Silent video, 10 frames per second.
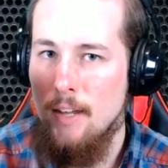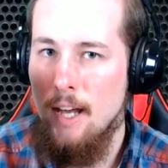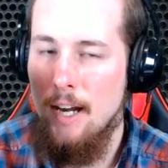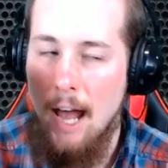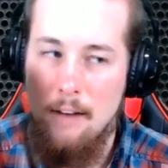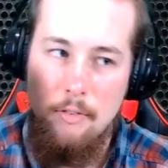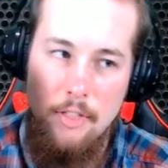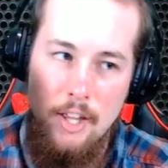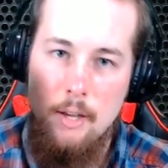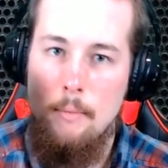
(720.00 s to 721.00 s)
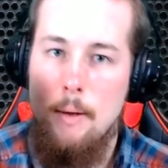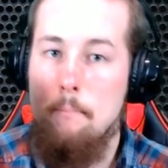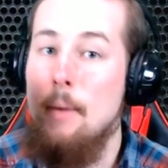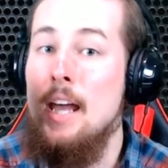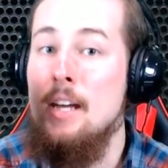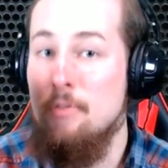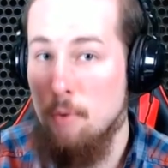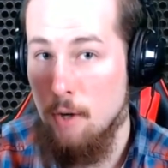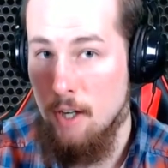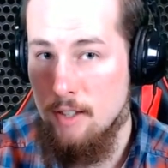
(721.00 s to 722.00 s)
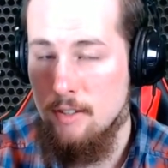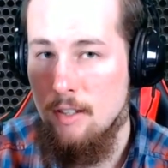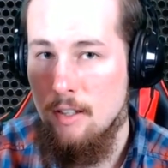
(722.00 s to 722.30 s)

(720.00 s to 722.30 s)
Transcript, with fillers: and have them pay for it